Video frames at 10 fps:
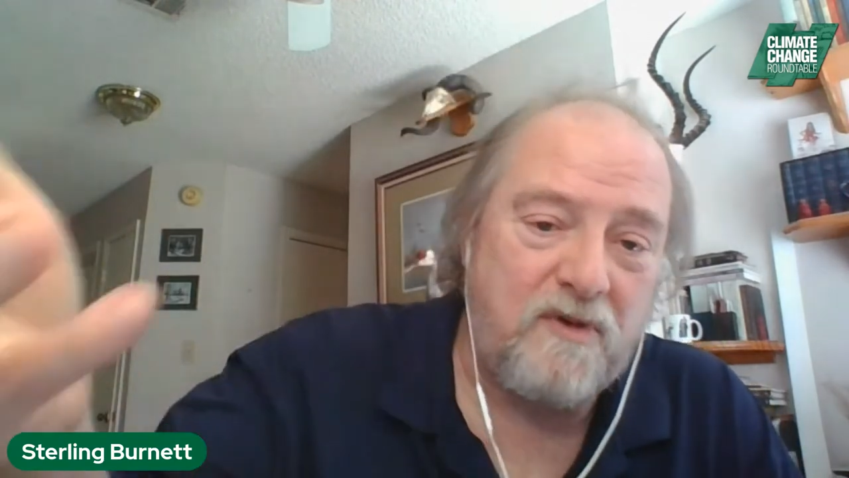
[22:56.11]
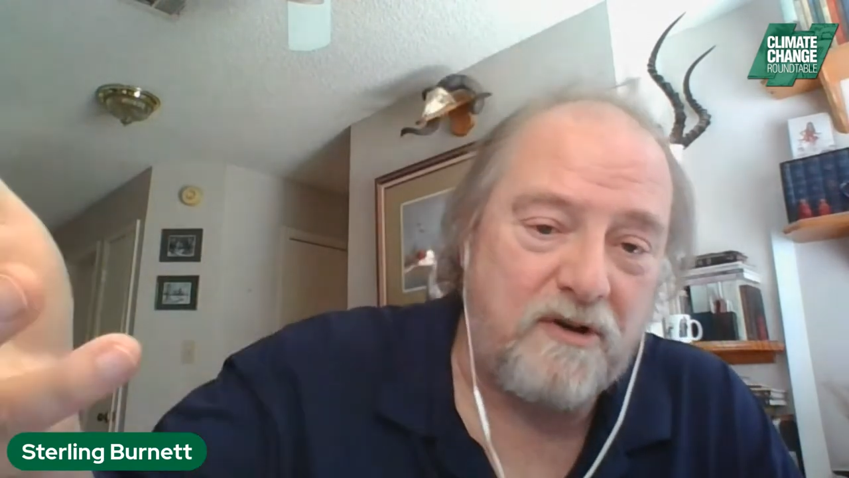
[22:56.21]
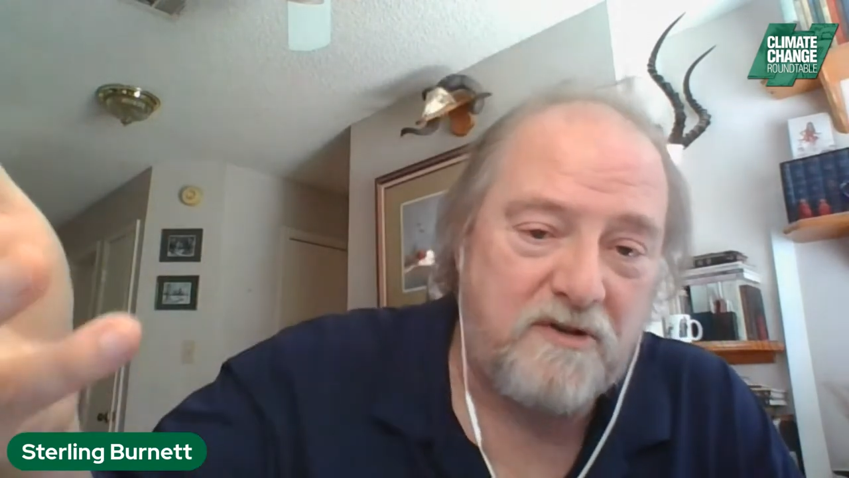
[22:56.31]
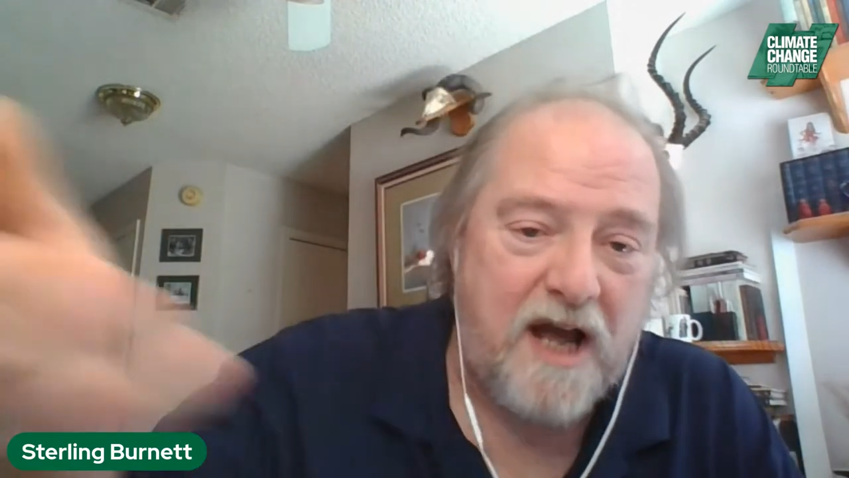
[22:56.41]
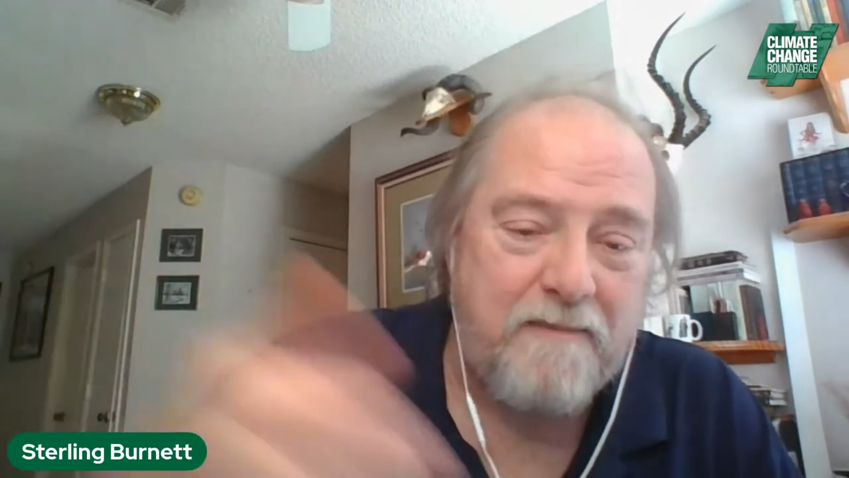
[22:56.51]

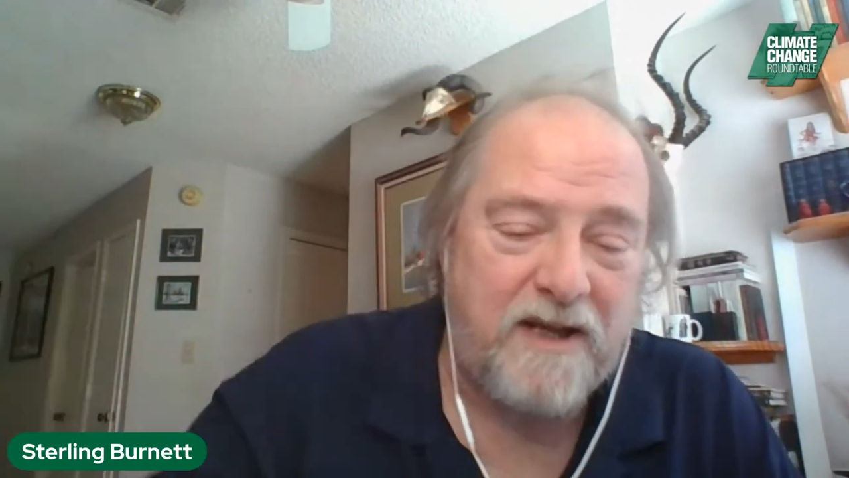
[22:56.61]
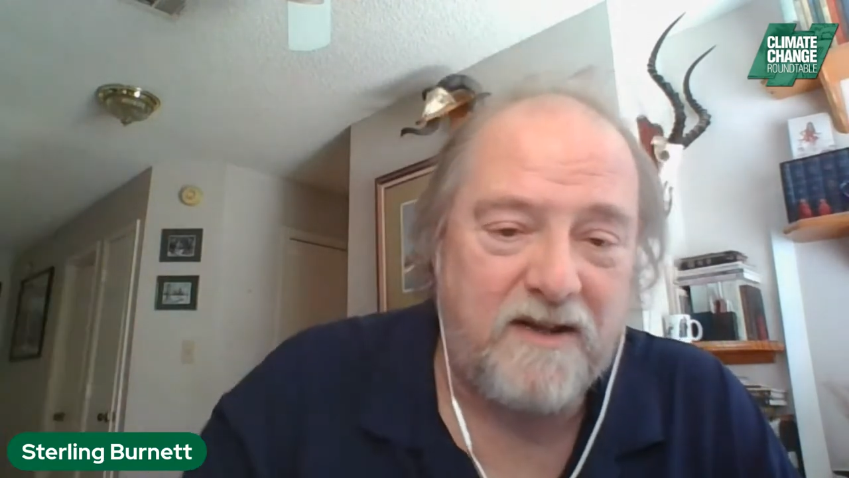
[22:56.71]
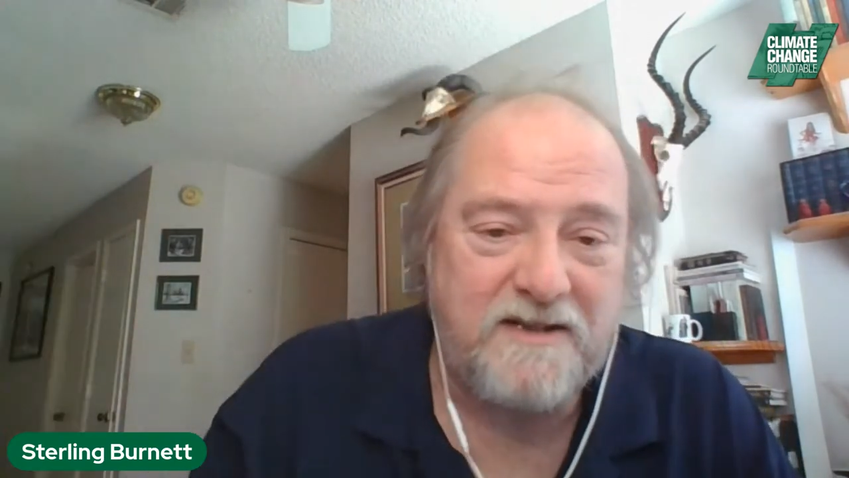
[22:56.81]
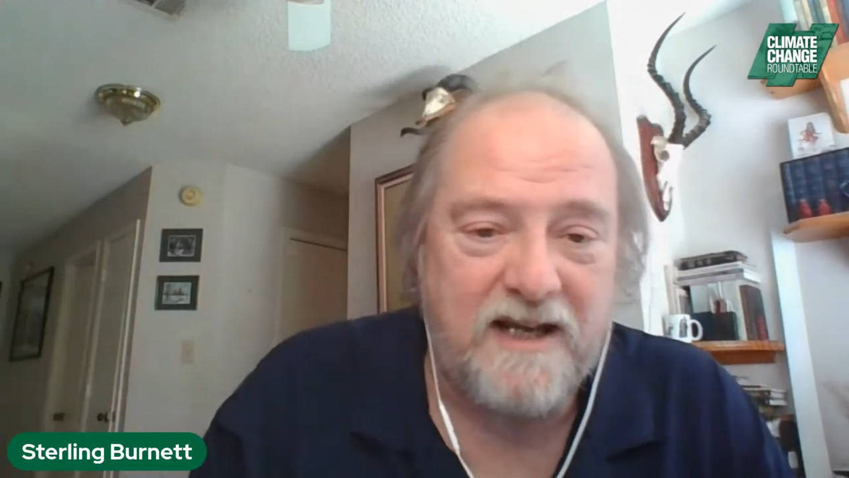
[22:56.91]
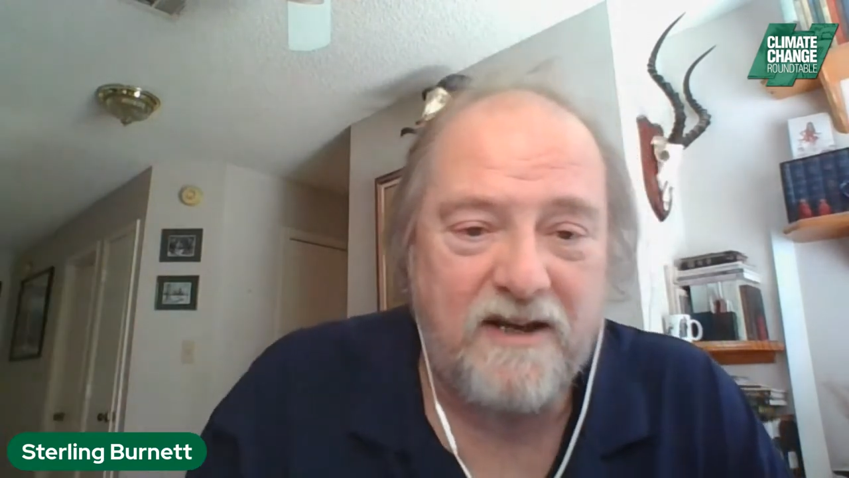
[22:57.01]
or
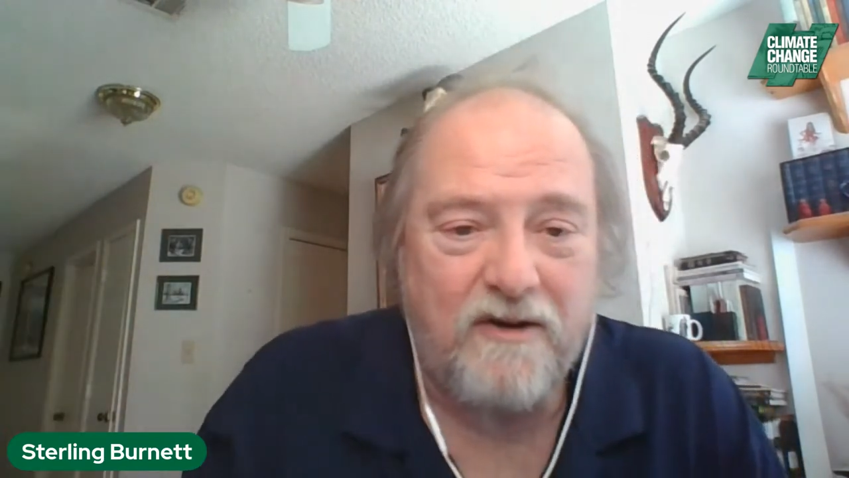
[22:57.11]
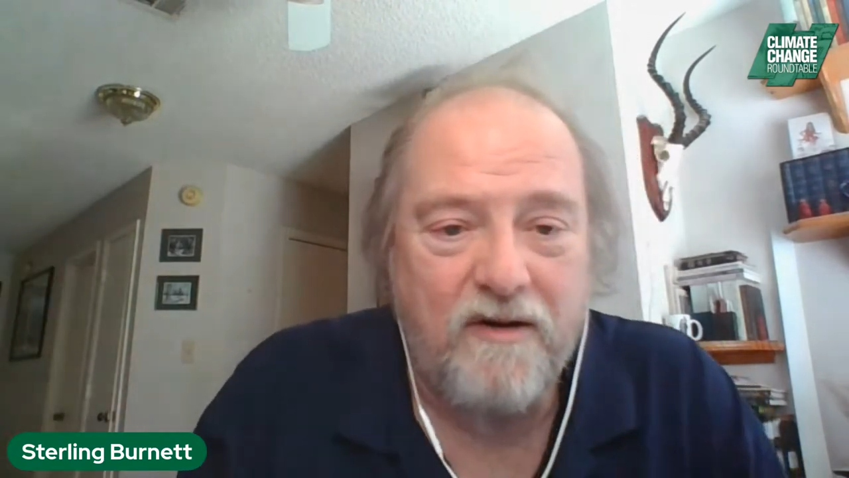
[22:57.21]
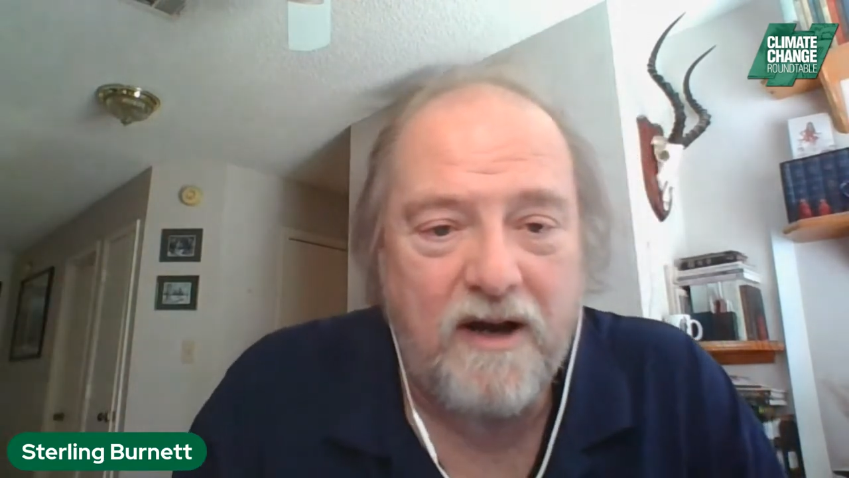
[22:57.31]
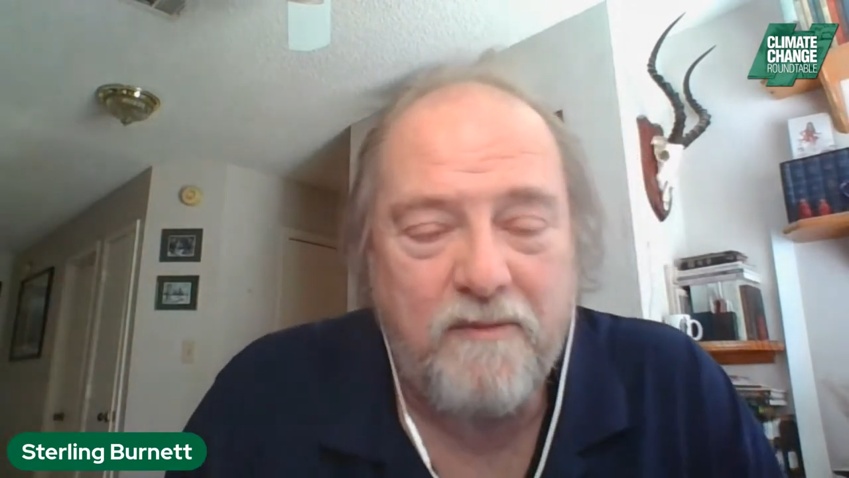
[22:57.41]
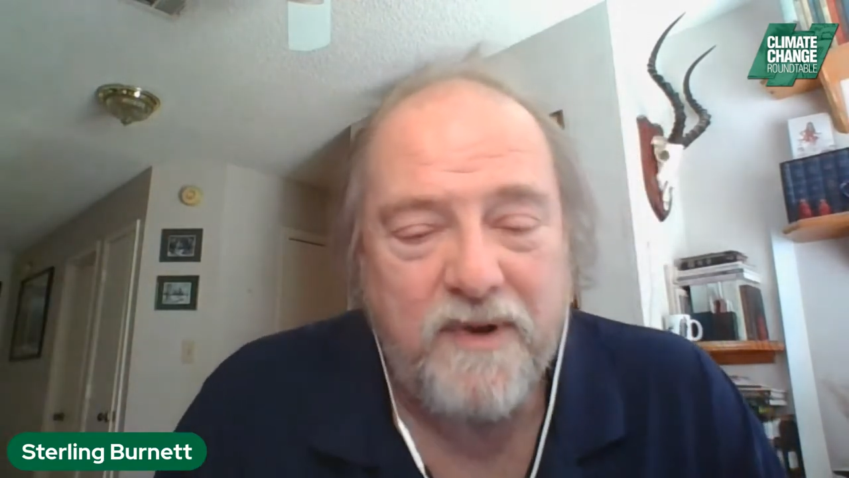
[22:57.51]
topping the
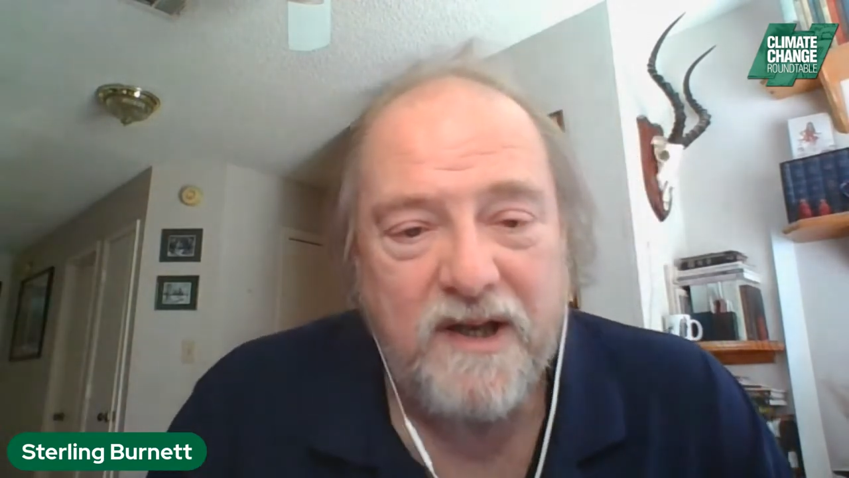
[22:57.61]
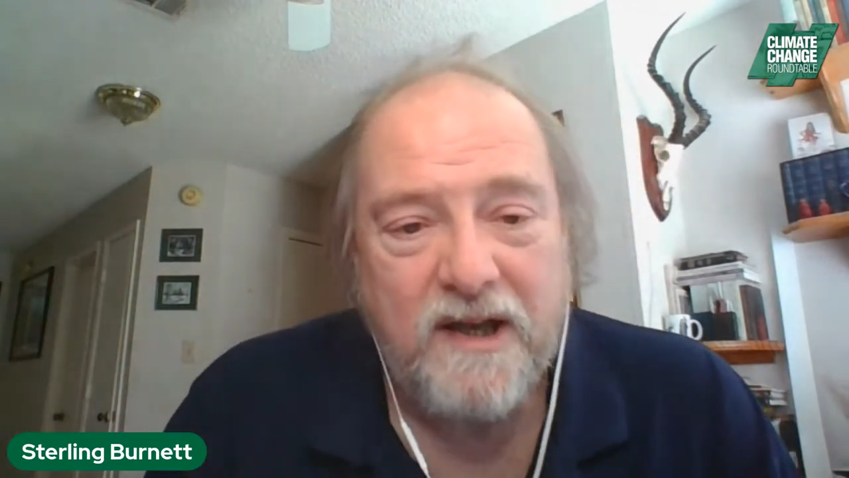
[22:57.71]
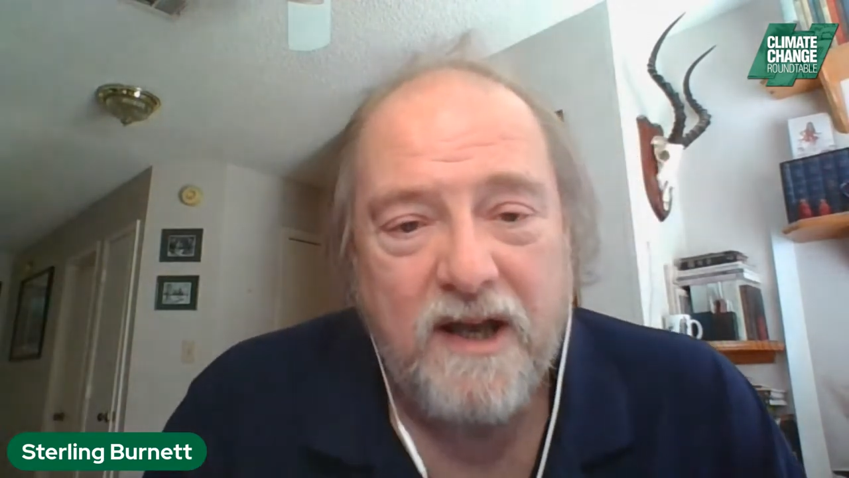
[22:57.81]
tanker up,